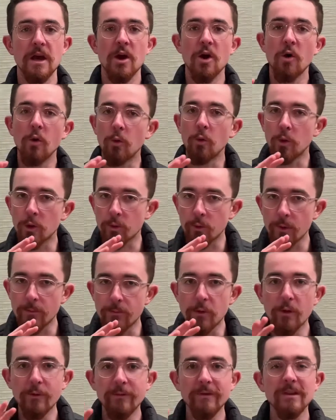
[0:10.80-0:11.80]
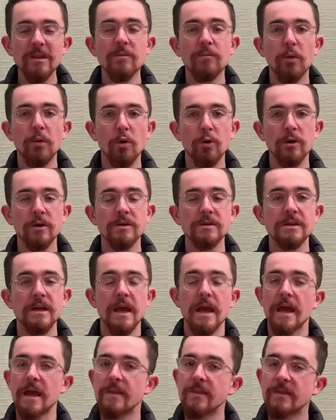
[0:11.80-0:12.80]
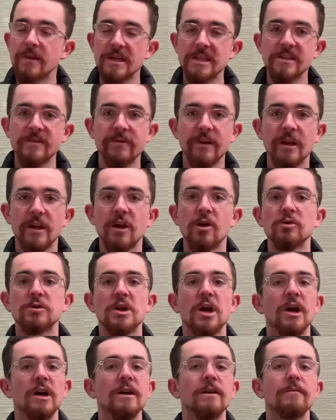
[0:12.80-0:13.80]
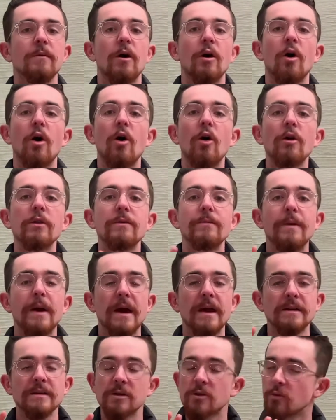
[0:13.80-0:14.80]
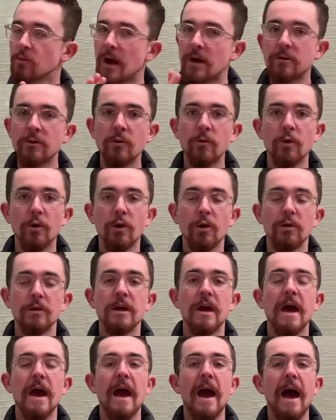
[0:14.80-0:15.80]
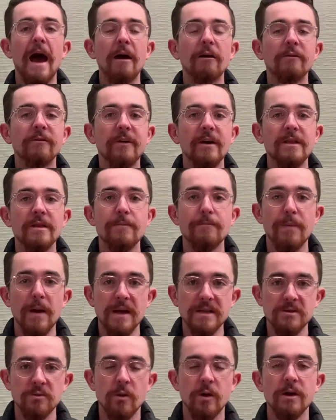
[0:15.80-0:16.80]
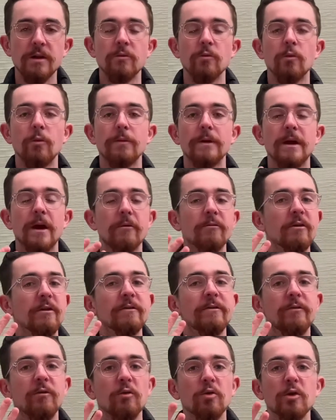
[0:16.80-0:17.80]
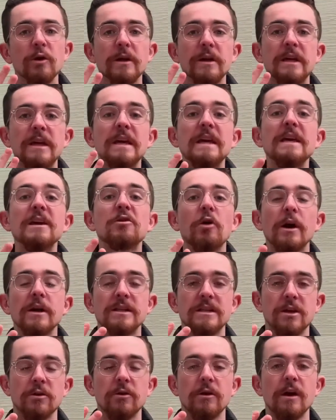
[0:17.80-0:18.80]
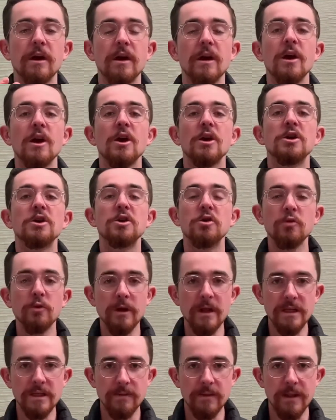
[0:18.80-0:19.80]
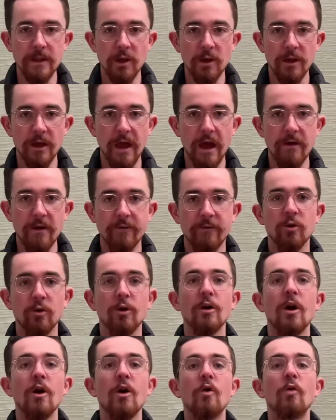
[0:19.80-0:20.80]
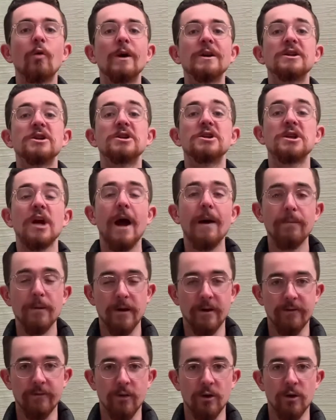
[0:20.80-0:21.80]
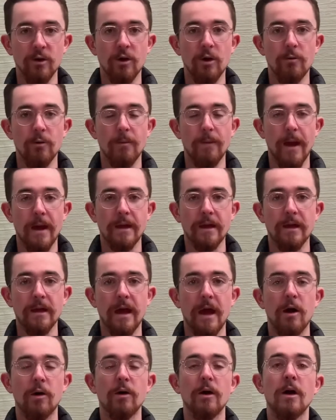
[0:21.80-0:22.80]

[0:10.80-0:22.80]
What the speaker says: We're removing the borders in this video, talking about all the banks around the world, how to find the best one. We'll be covering 4 key criteria you need to be looking out for when shopping for a global bank account